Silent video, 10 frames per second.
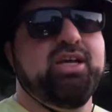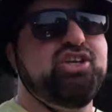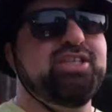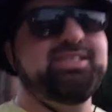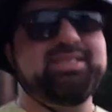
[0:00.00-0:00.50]
you
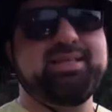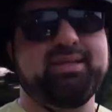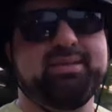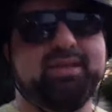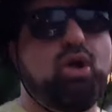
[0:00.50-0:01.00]
can see
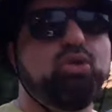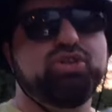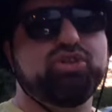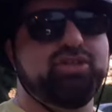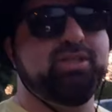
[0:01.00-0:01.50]
that the
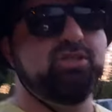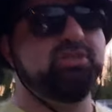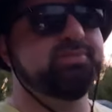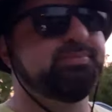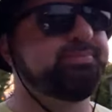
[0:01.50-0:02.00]
culture here